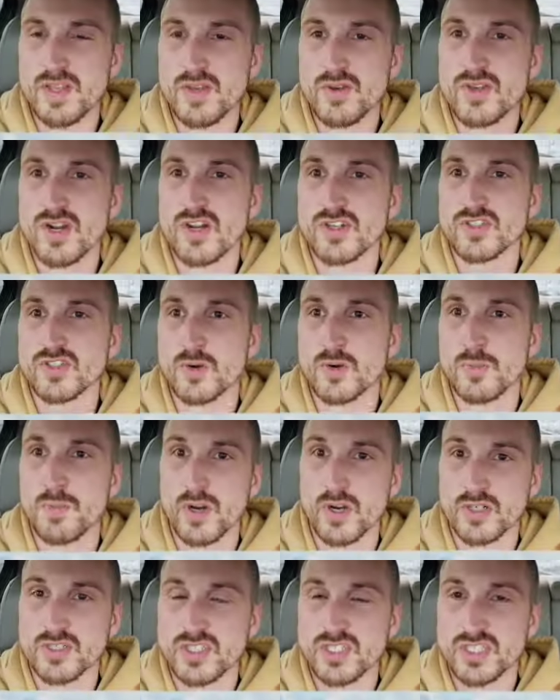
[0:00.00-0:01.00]
can also
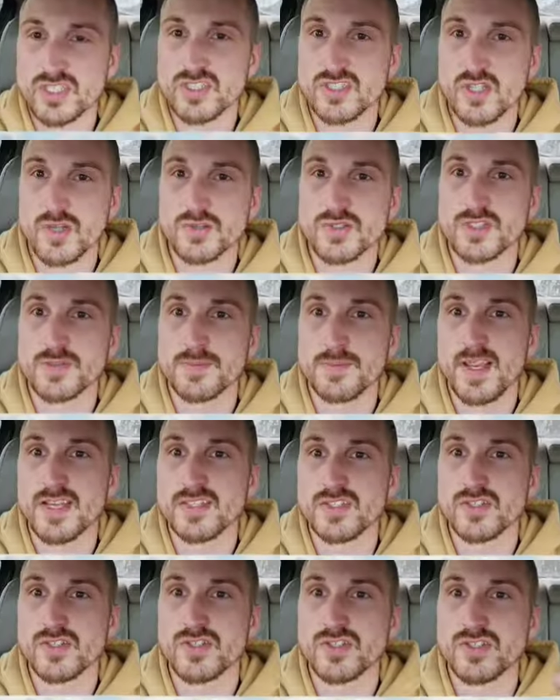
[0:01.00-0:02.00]
purchase those
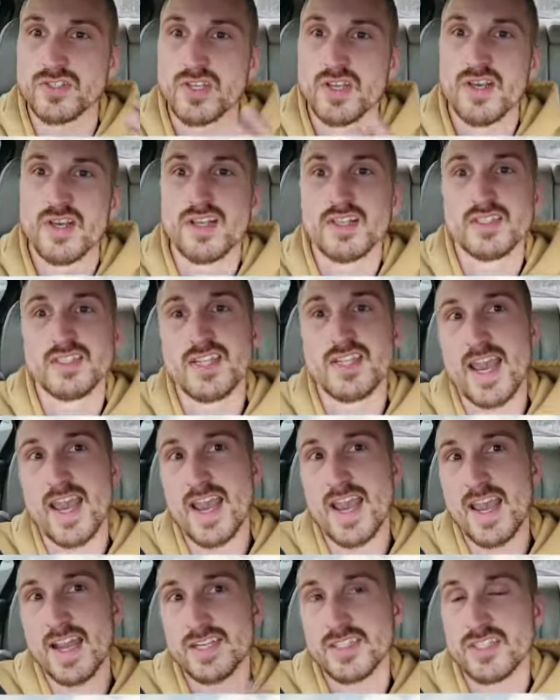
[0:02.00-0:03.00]
spacers to
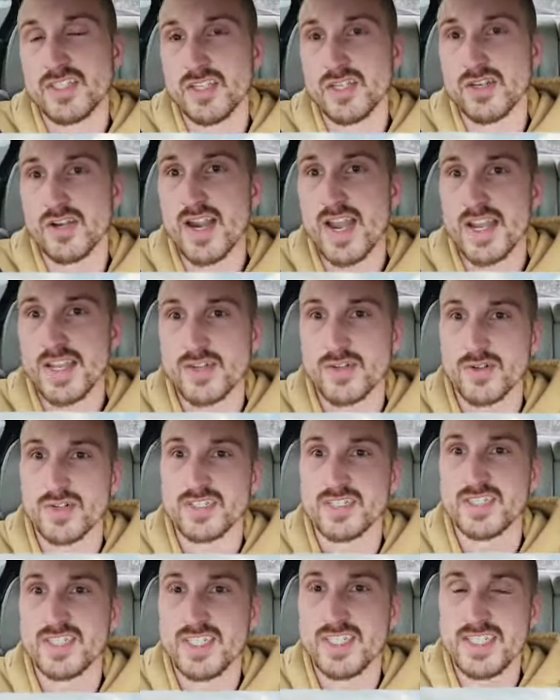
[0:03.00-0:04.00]
add to your
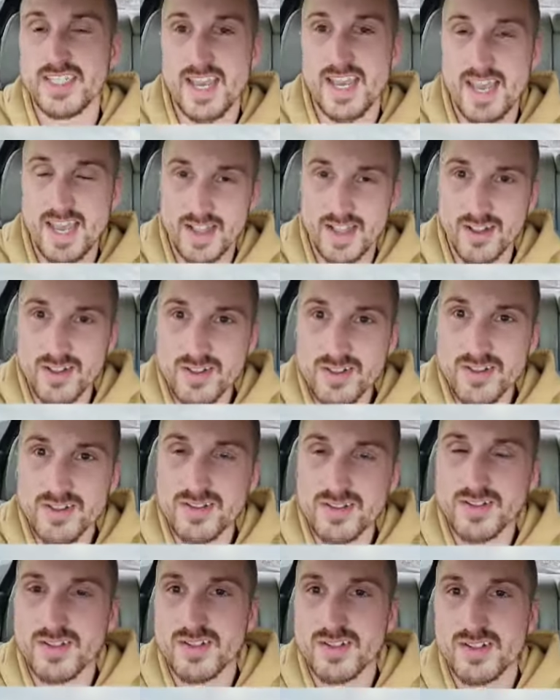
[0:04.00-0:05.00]
Acura TL
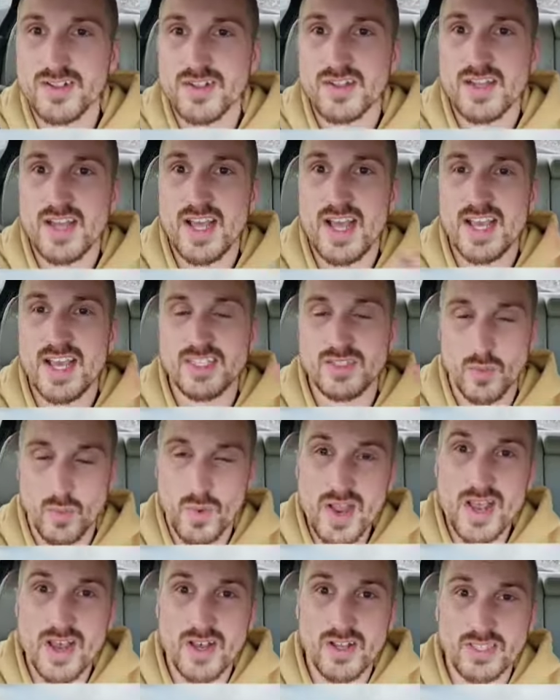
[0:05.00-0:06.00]
as
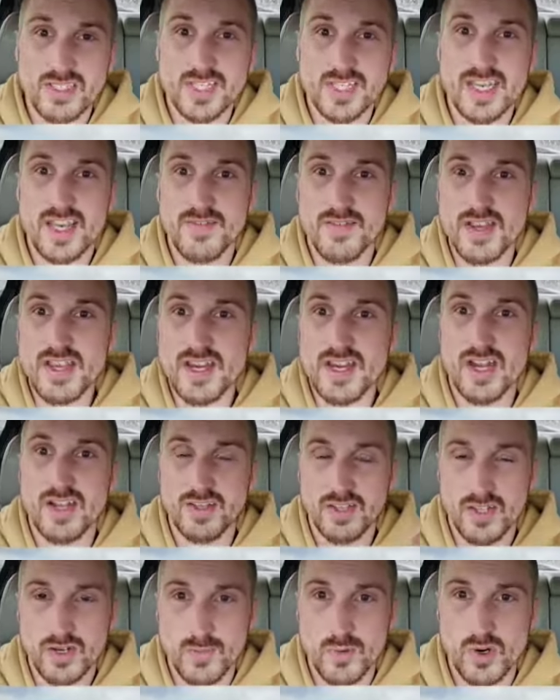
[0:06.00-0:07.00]
well to give it a
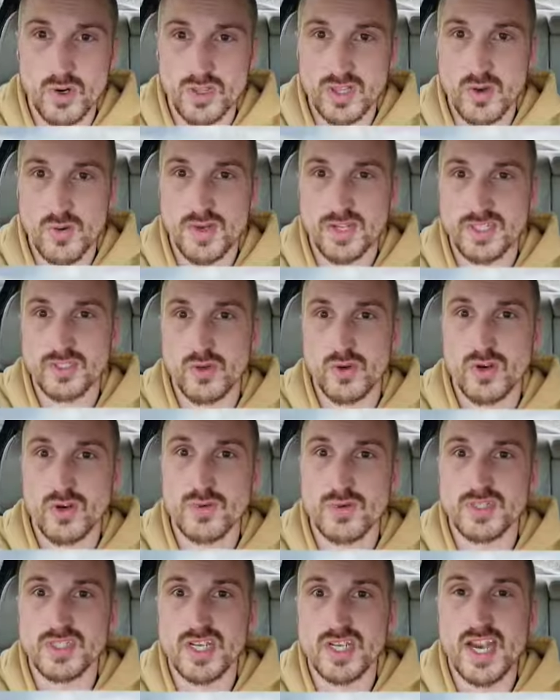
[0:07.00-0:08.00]
little more low-end torque,
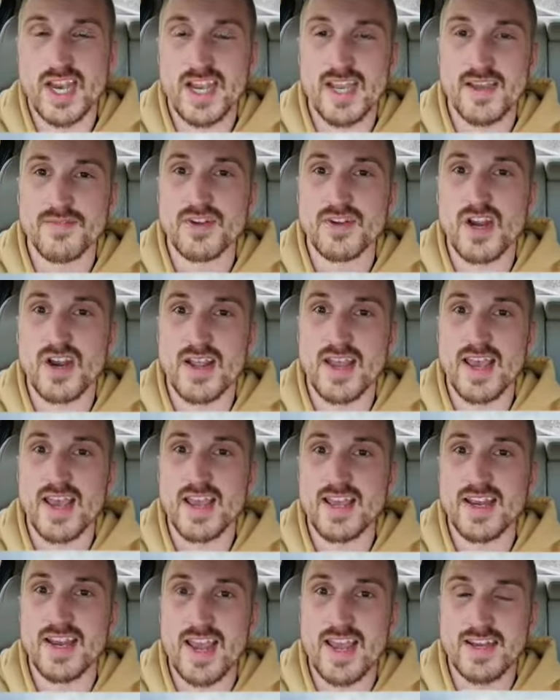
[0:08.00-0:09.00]
which I have gone
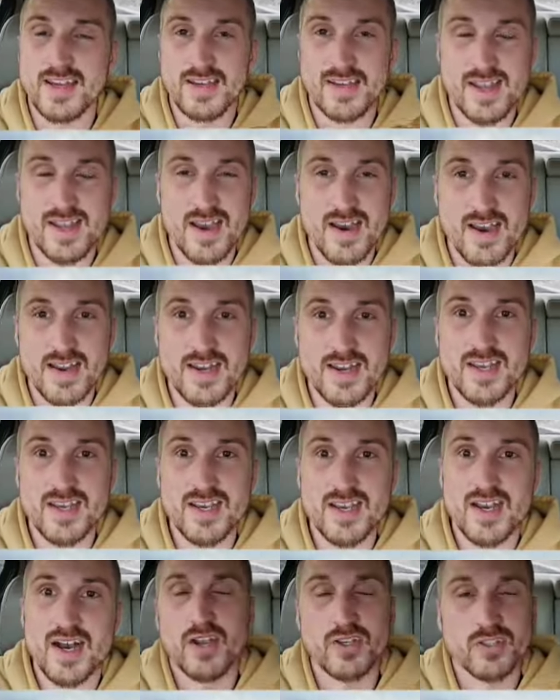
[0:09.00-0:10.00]
ahead and done.
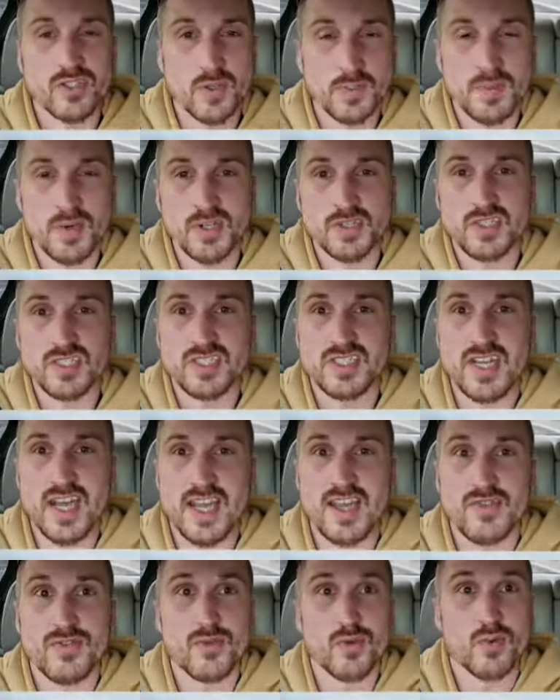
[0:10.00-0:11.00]
Also purchased
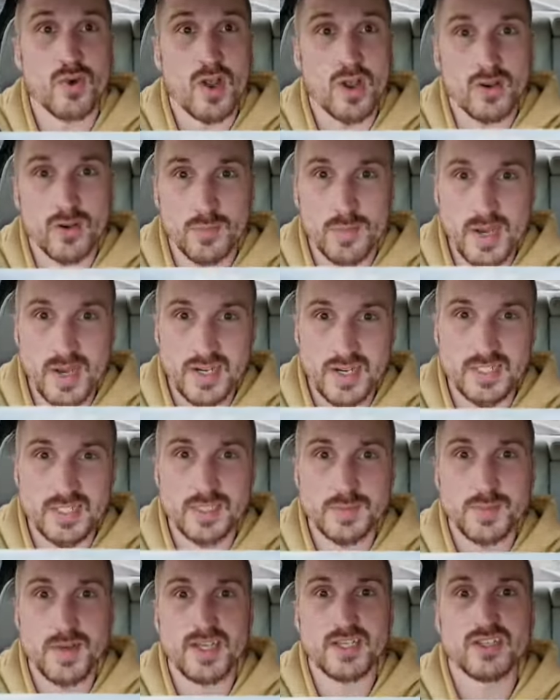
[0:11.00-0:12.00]
a throttle body
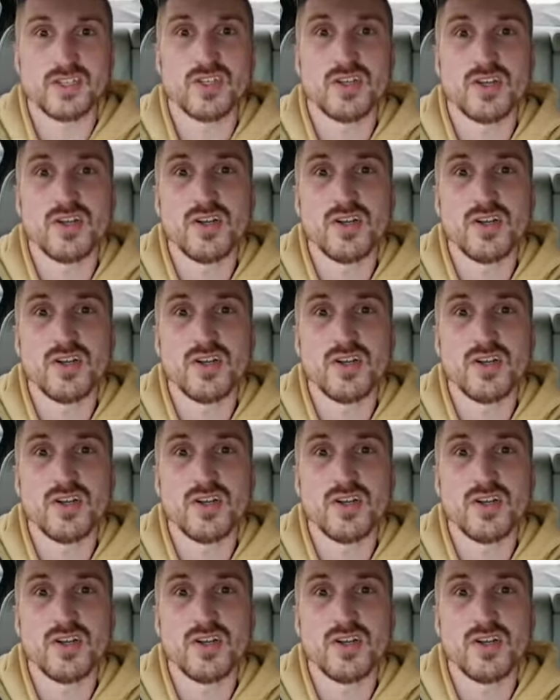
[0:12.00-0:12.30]
spacer,